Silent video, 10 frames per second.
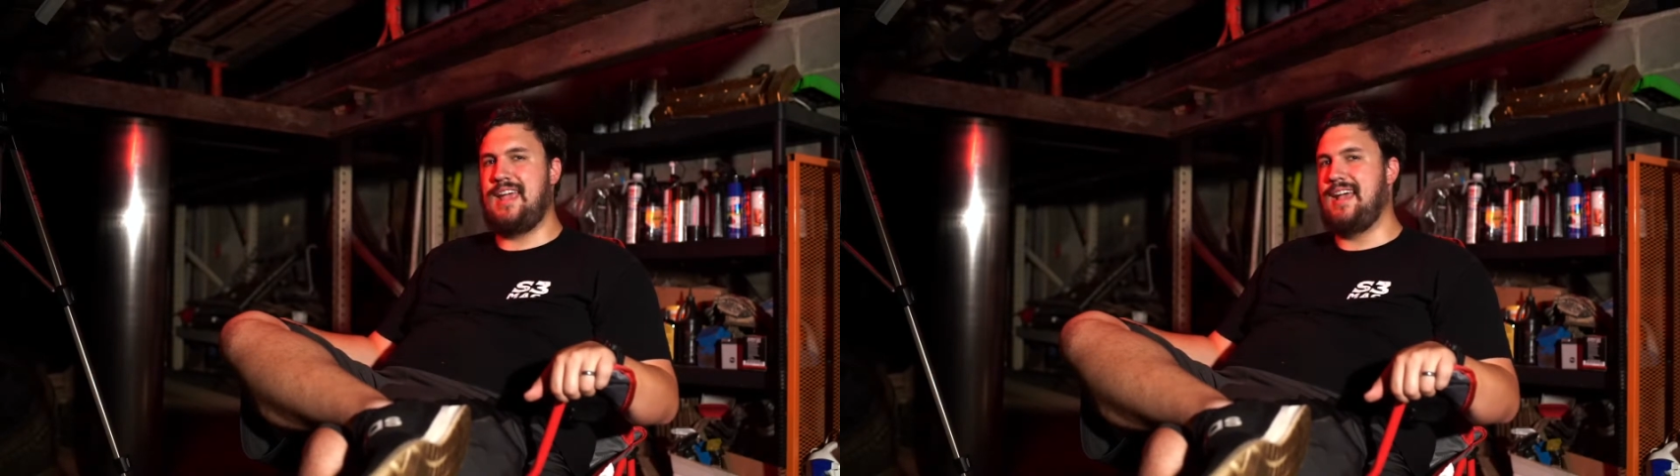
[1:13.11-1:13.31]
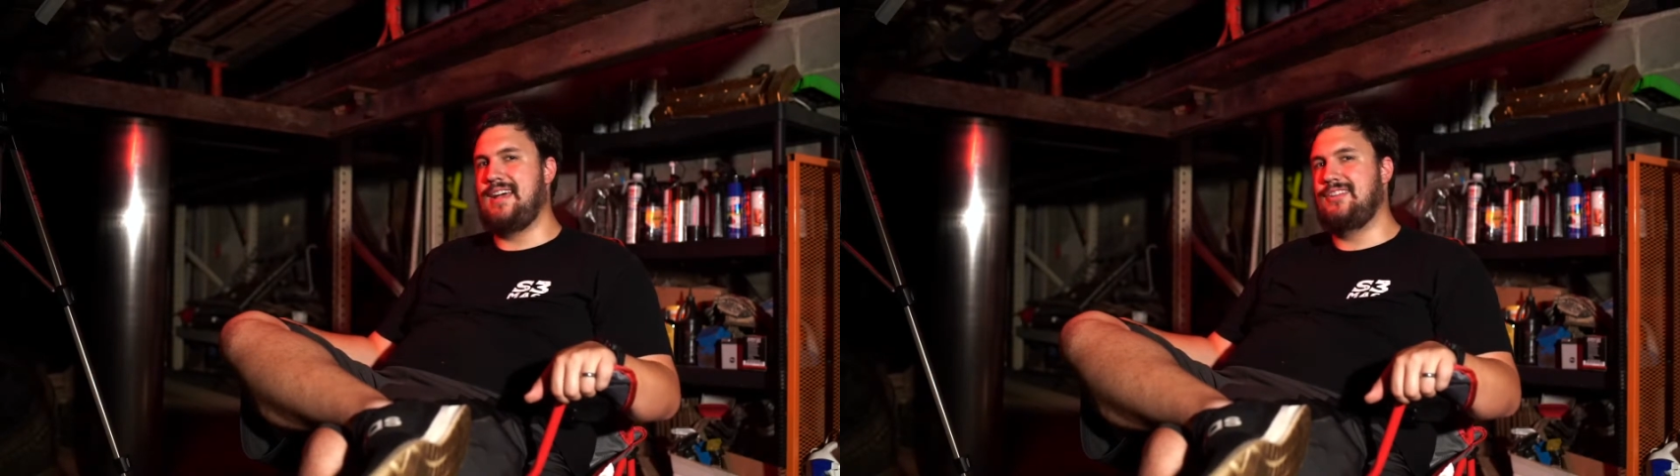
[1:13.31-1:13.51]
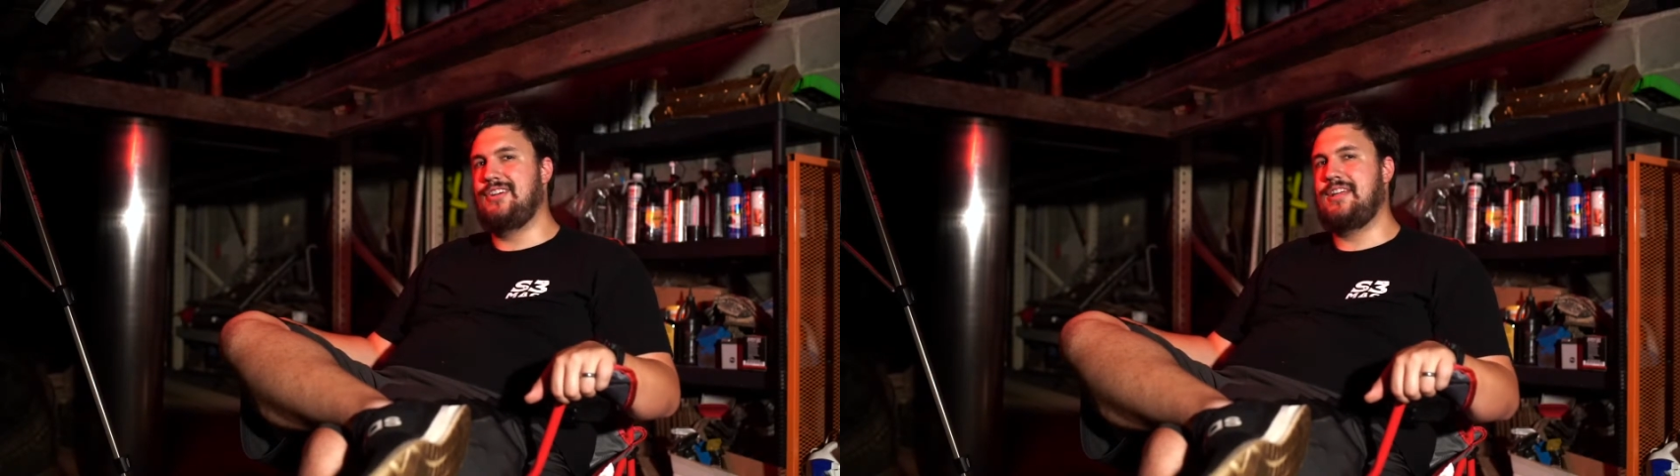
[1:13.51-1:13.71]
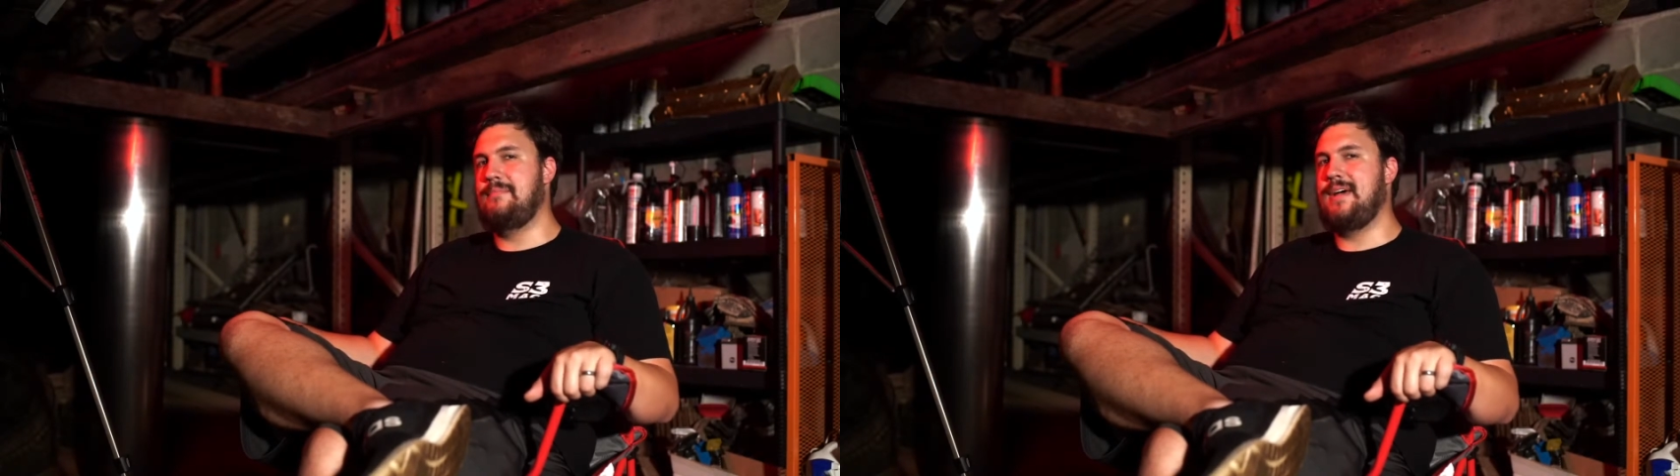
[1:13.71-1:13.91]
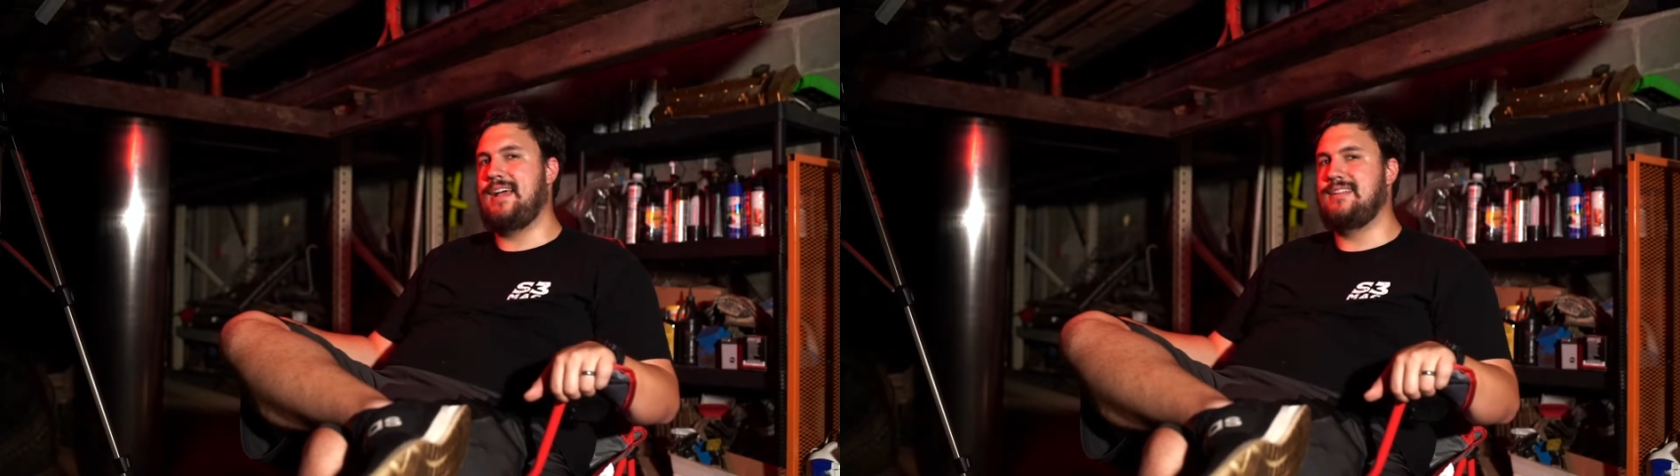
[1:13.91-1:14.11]
and
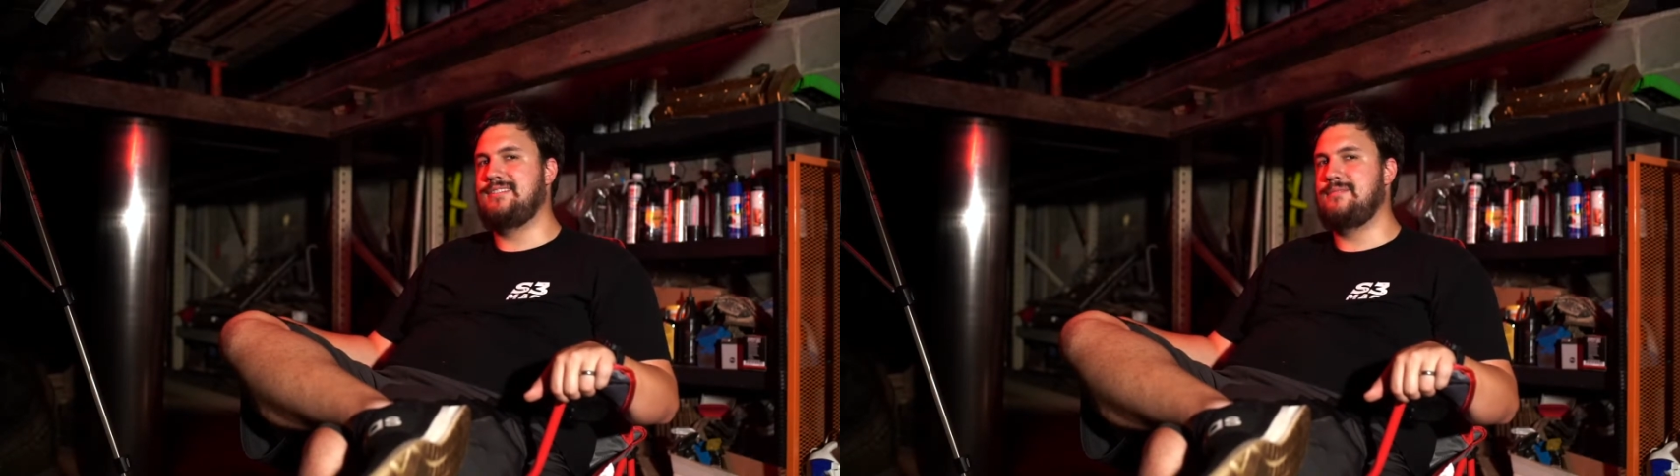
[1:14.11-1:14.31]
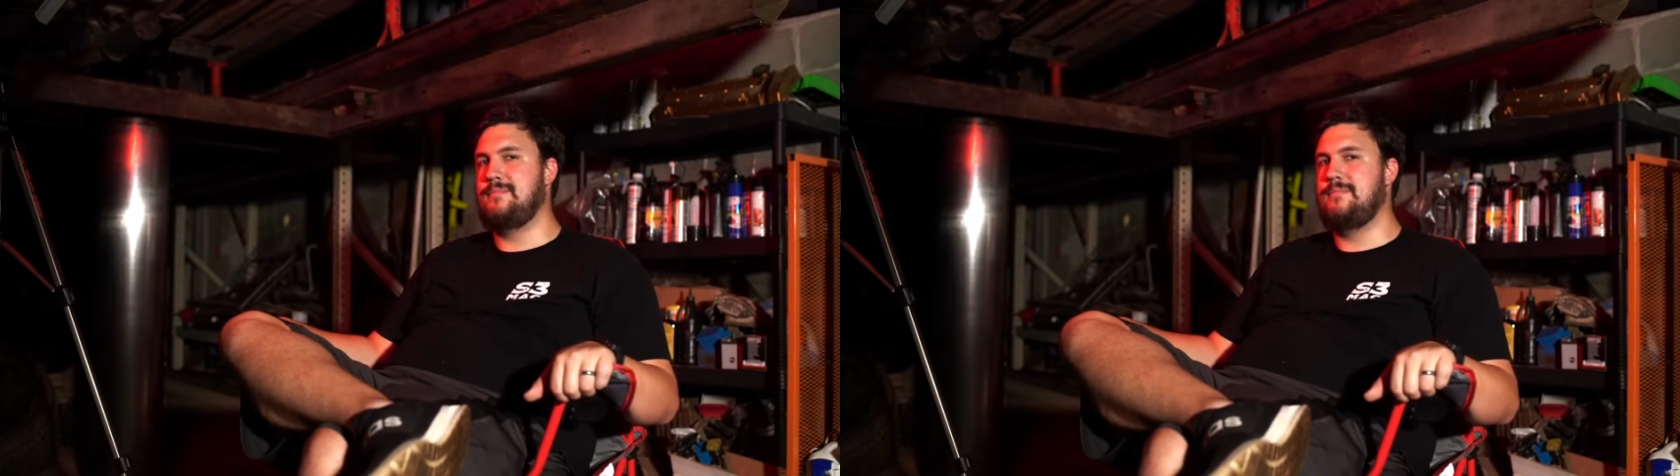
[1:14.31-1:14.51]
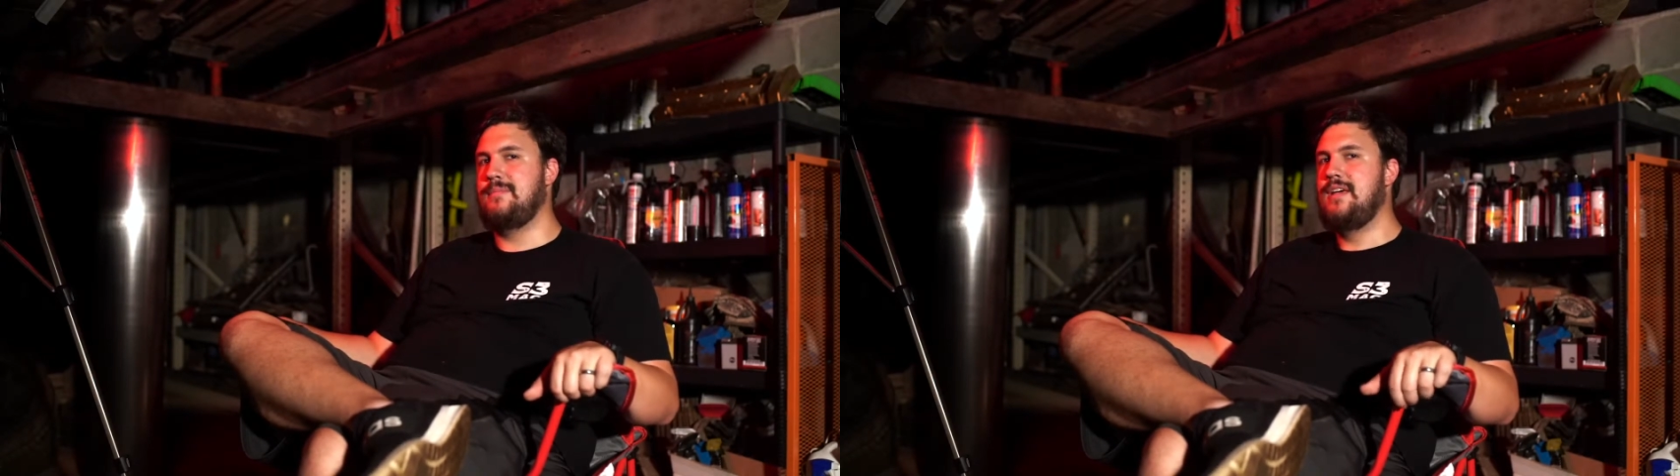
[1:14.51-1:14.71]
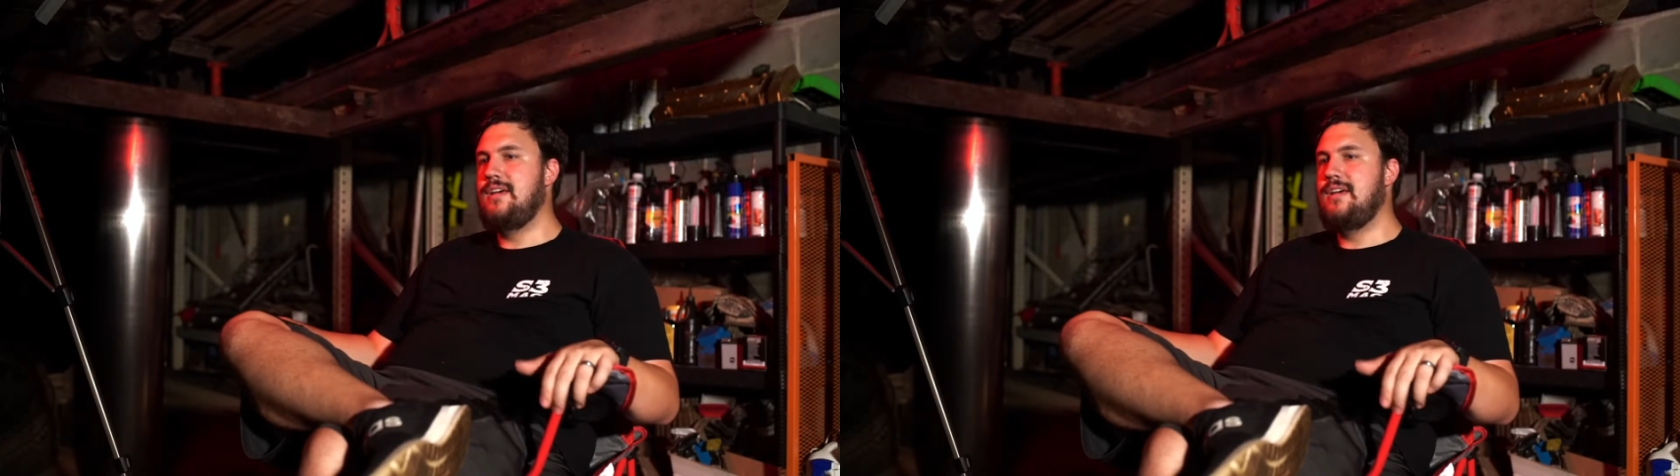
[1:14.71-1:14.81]
looking back at some